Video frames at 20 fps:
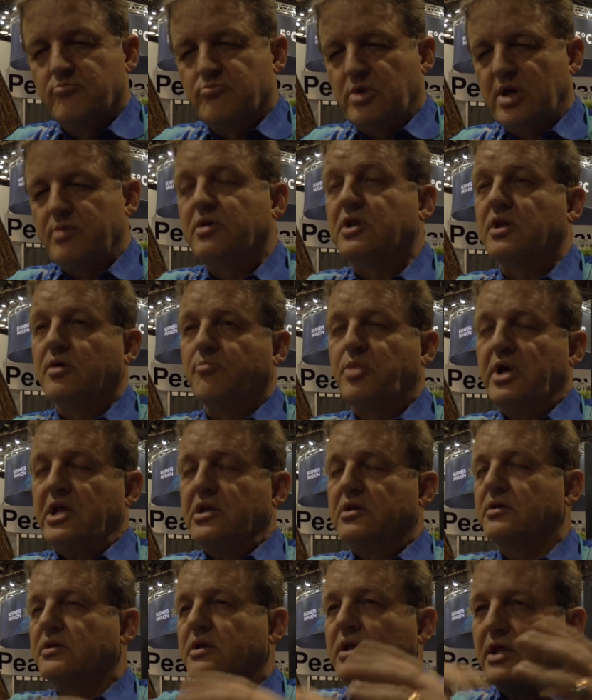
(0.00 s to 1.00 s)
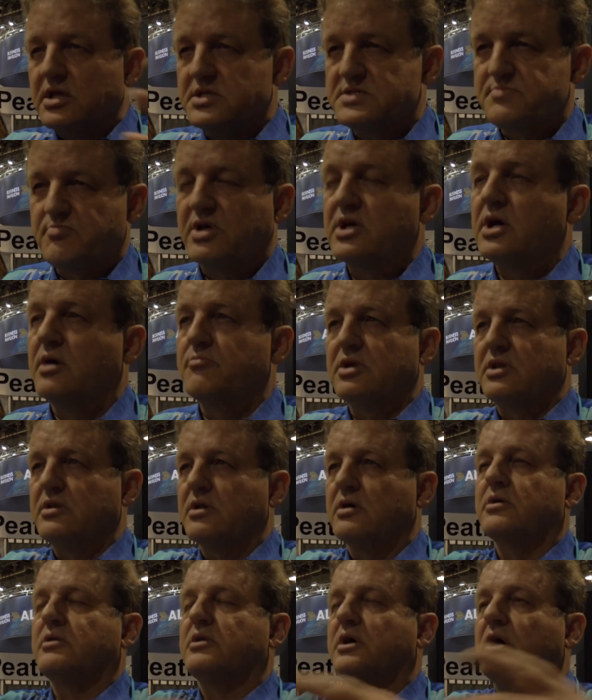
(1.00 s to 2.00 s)
maybe the peatland is becoming
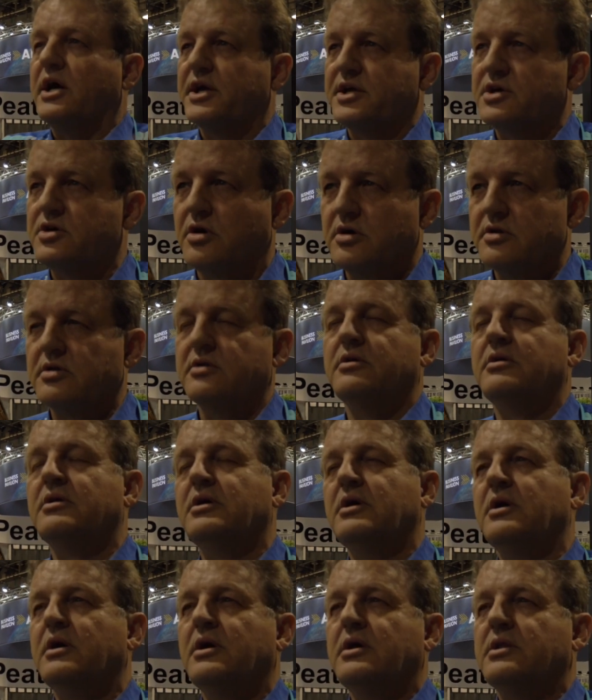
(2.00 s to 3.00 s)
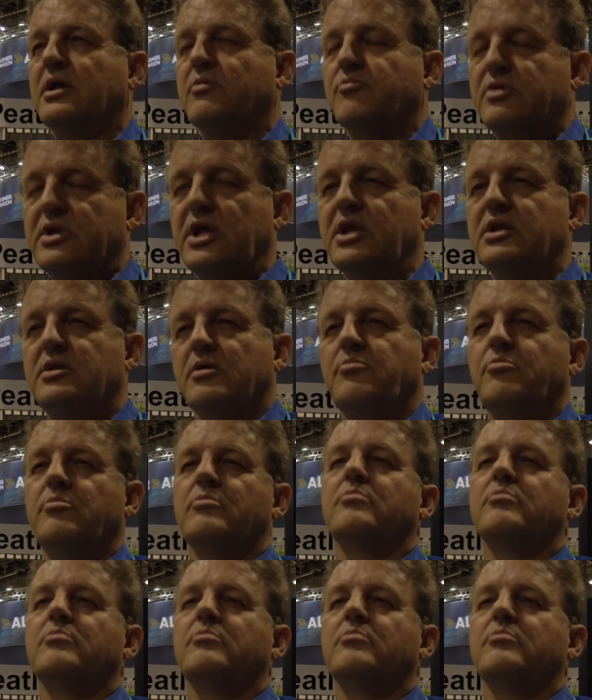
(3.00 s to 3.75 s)
the icon that we need to